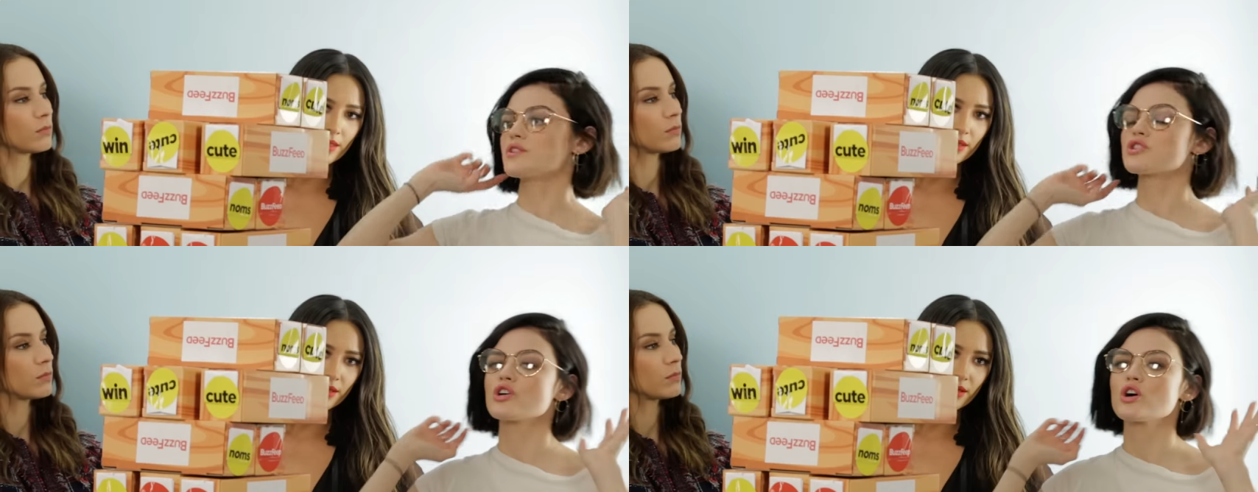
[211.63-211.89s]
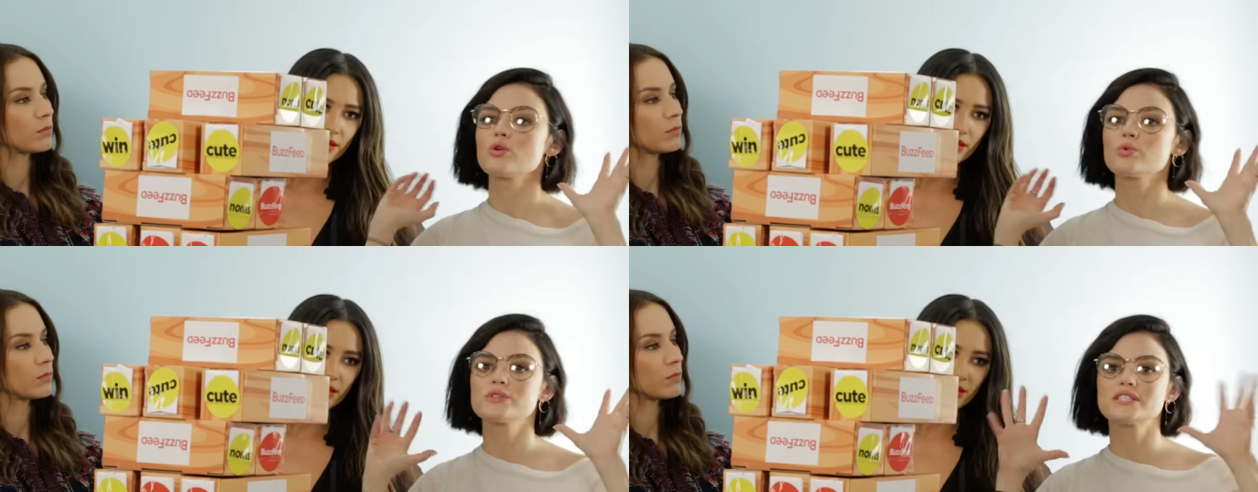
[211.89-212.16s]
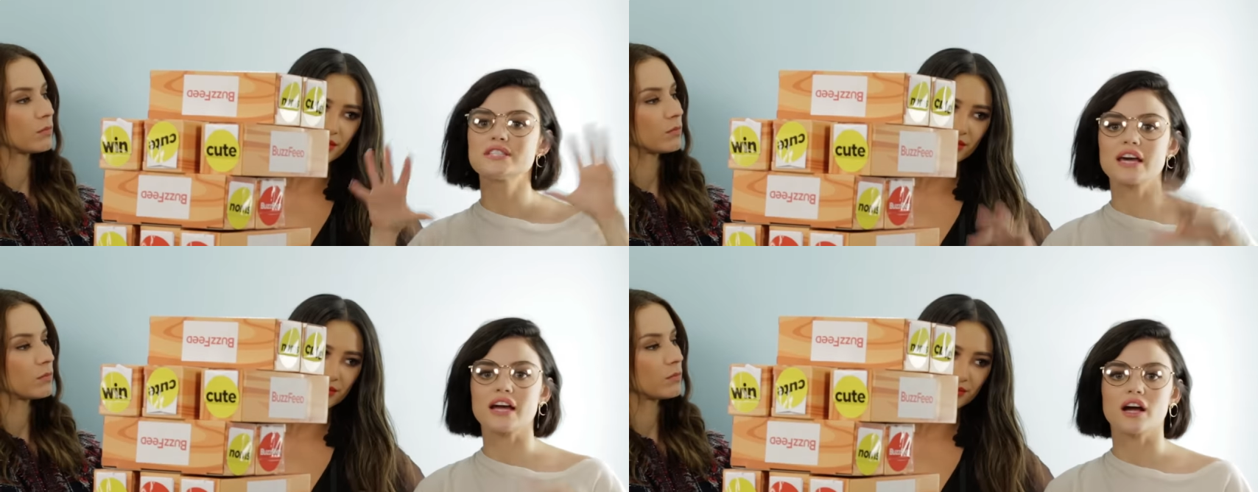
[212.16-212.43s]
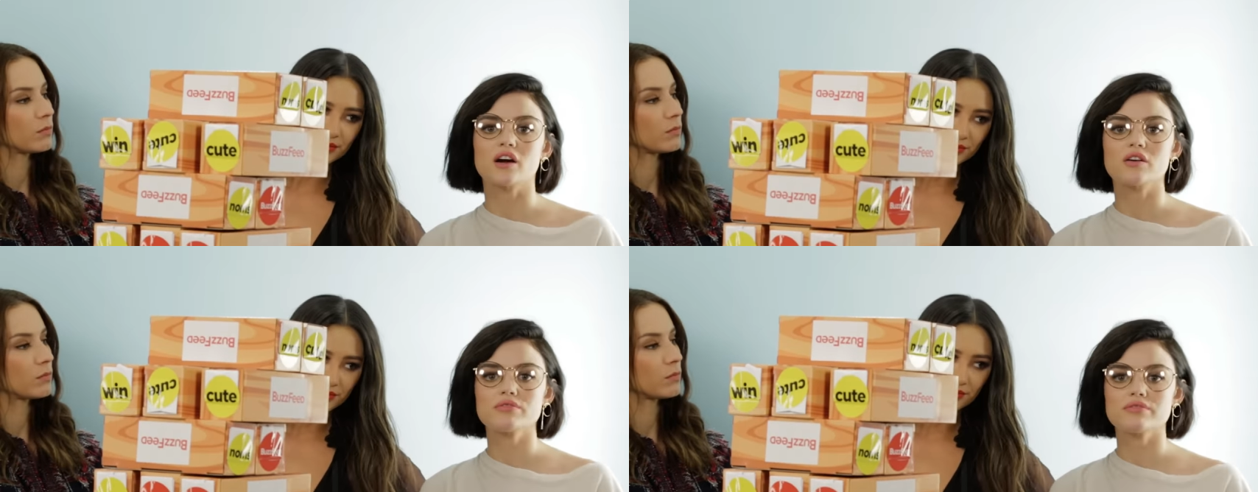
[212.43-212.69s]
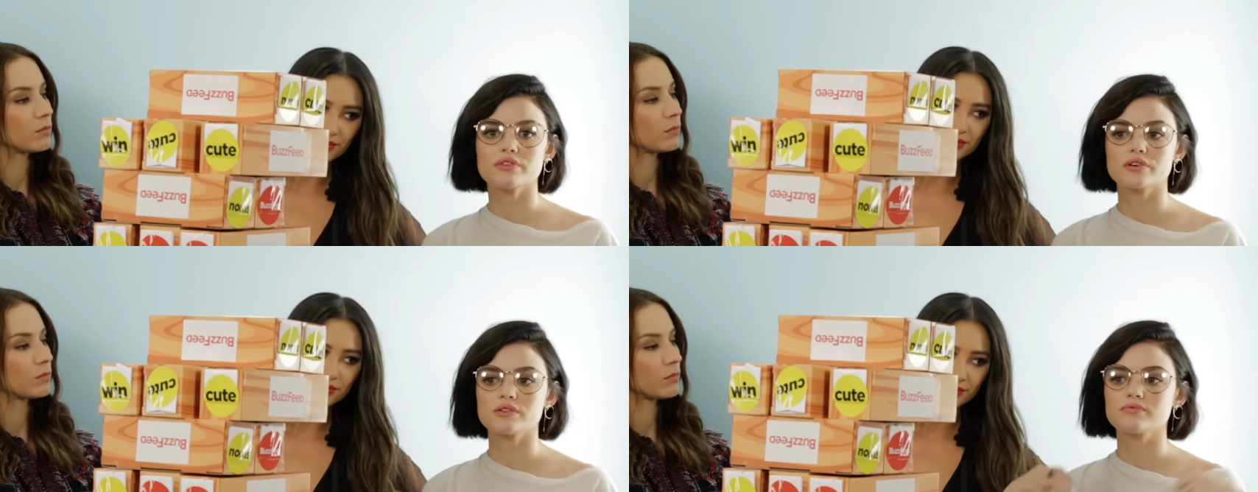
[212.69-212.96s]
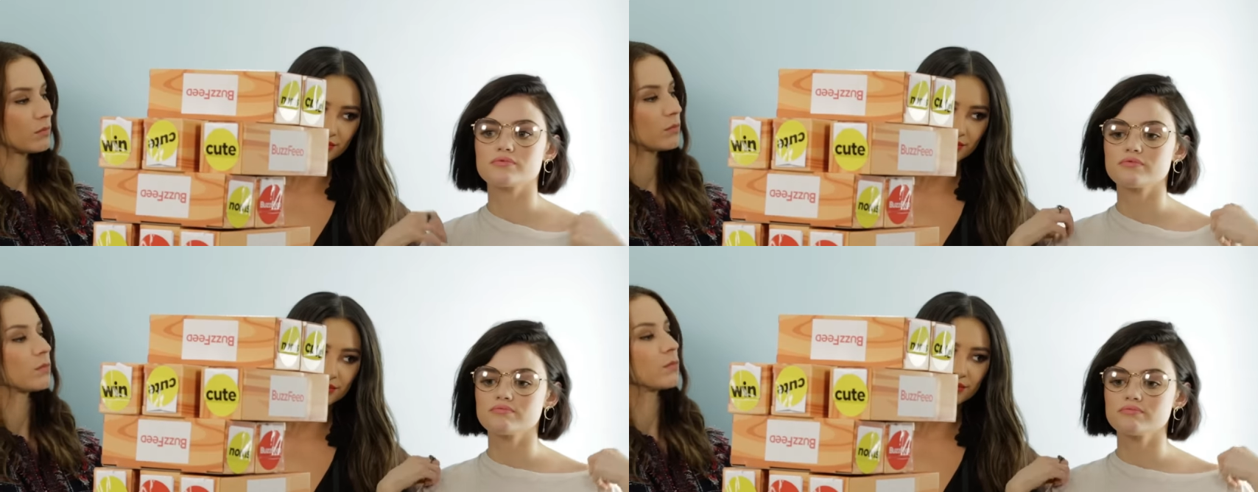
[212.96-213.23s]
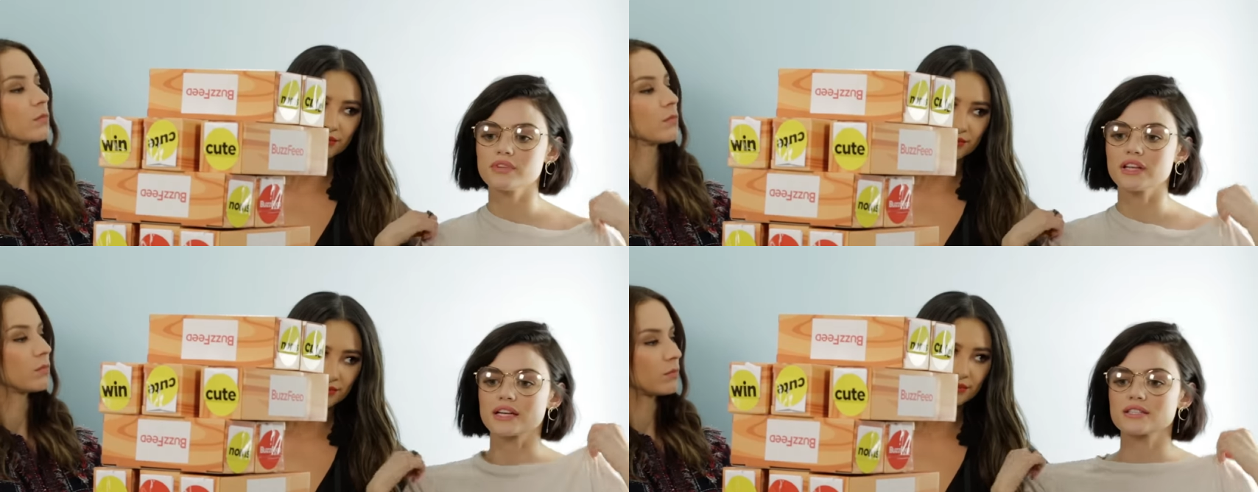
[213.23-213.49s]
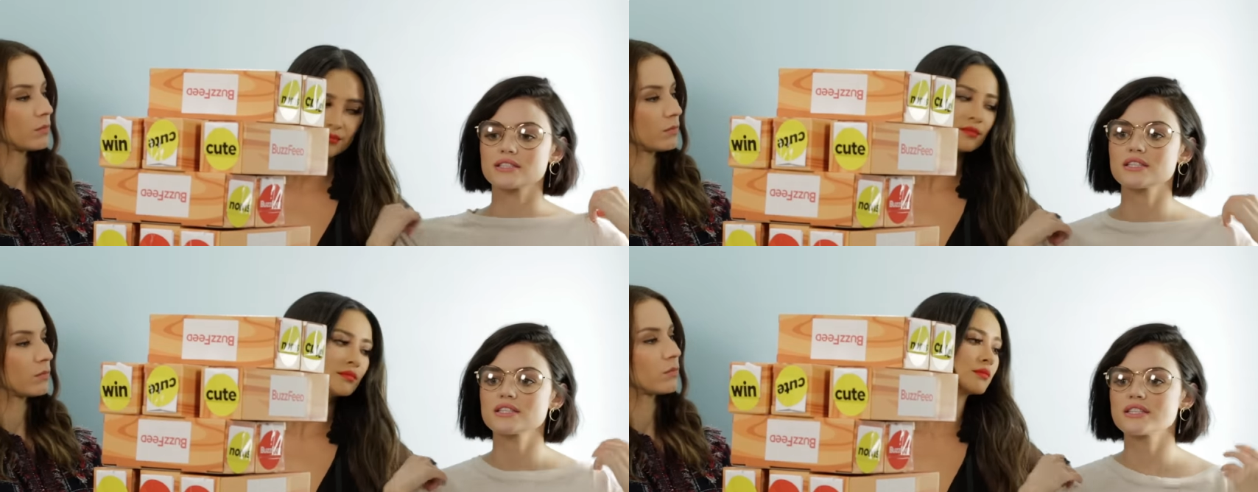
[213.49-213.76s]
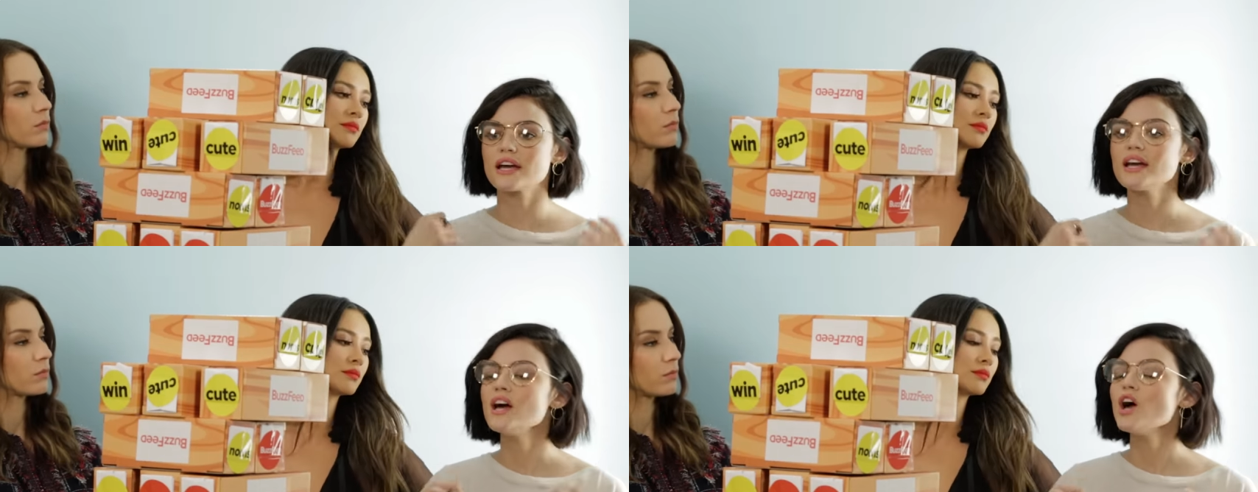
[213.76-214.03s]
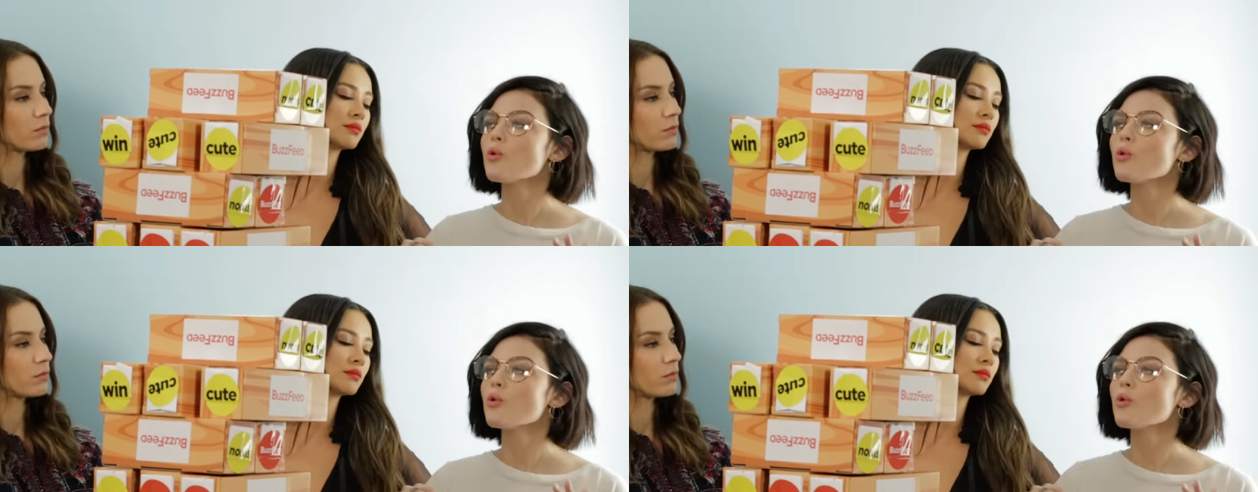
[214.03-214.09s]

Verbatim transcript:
Speaker 1: in the show was there for like to say